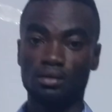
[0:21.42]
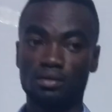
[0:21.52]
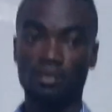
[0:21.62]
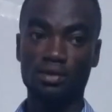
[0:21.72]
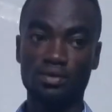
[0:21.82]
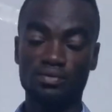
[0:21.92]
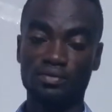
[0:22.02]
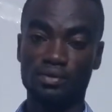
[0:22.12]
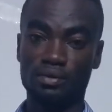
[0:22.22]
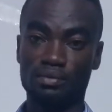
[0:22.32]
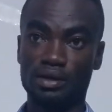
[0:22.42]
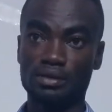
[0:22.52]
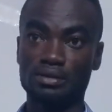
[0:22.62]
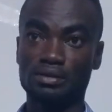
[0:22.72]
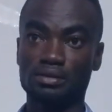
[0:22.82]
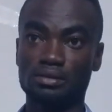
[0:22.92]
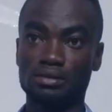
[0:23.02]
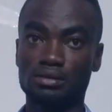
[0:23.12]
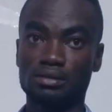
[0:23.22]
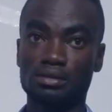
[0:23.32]
Thank you very much.
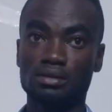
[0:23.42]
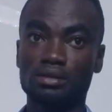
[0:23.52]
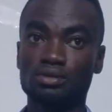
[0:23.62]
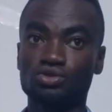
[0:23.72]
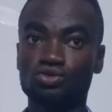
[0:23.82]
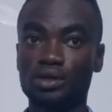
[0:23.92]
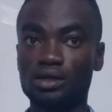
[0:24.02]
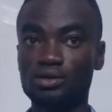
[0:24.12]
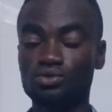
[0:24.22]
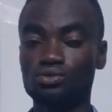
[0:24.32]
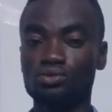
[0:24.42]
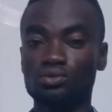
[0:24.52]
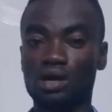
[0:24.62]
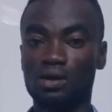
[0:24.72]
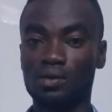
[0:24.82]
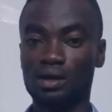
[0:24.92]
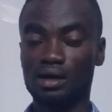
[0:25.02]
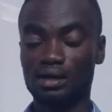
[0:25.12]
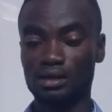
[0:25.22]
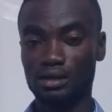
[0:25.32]
Straight to
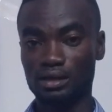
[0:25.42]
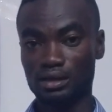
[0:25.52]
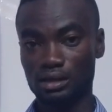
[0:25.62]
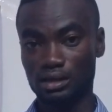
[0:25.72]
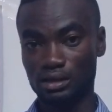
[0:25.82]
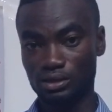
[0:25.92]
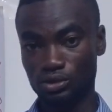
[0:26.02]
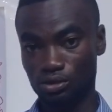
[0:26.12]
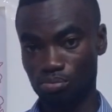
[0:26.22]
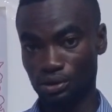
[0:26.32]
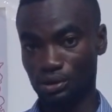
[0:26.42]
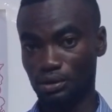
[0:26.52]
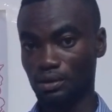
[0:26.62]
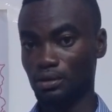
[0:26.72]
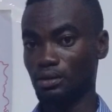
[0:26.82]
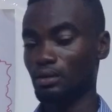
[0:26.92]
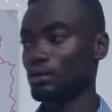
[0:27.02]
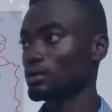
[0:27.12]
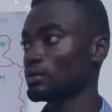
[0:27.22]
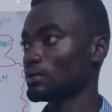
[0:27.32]
our topic.
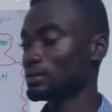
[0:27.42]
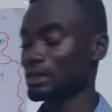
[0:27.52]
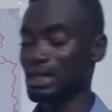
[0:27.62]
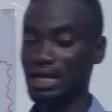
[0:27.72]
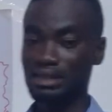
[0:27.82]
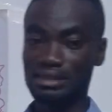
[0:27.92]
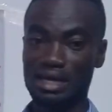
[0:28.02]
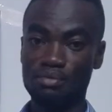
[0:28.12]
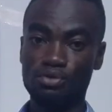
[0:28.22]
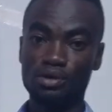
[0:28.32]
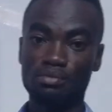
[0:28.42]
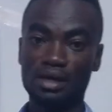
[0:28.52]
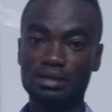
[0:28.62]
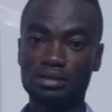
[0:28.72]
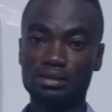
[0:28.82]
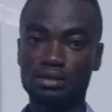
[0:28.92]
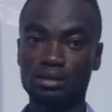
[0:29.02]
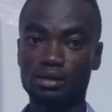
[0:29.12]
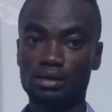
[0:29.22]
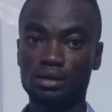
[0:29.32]
The last time we met,
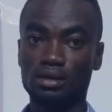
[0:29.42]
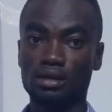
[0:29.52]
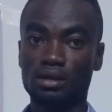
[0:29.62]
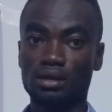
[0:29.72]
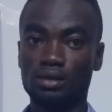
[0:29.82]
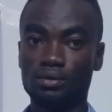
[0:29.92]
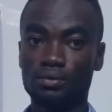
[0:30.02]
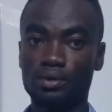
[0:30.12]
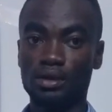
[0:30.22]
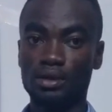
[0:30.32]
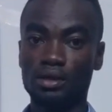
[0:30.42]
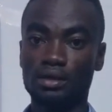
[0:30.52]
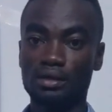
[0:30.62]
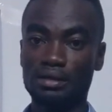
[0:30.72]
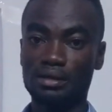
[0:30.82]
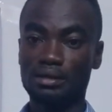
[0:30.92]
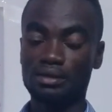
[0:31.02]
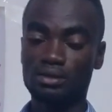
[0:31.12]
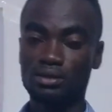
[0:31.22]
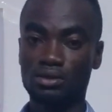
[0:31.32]
we
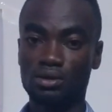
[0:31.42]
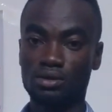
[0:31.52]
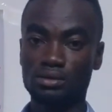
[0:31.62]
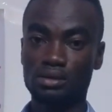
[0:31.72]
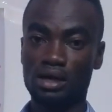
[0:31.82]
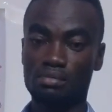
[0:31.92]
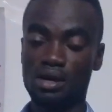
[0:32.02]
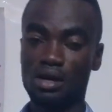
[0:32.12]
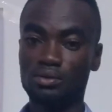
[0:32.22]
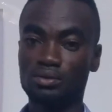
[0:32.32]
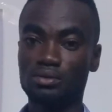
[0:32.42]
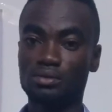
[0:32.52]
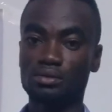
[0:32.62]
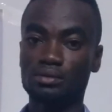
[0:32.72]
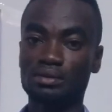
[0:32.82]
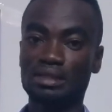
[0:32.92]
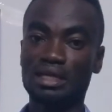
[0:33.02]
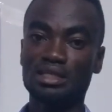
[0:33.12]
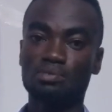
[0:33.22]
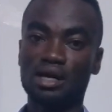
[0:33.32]
talked about the
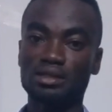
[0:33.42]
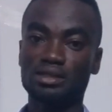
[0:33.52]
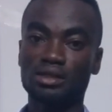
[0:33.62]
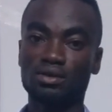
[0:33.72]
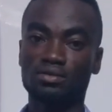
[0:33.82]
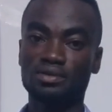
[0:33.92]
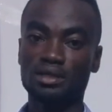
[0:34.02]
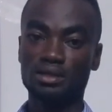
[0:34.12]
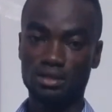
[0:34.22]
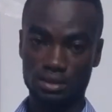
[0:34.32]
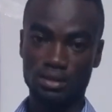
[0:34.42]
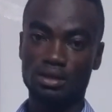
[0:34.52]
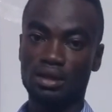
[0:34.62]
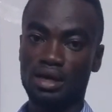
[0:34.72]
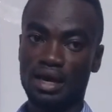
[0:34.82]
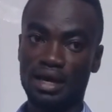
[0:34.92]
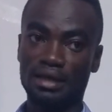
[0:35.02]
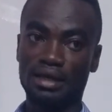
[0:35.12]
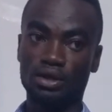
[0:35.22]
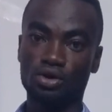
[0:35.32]
expansion of states and
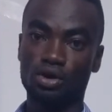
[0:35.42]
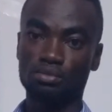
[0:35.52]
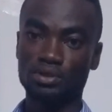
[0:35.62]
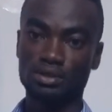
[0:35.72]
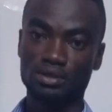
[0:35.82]
kingdoms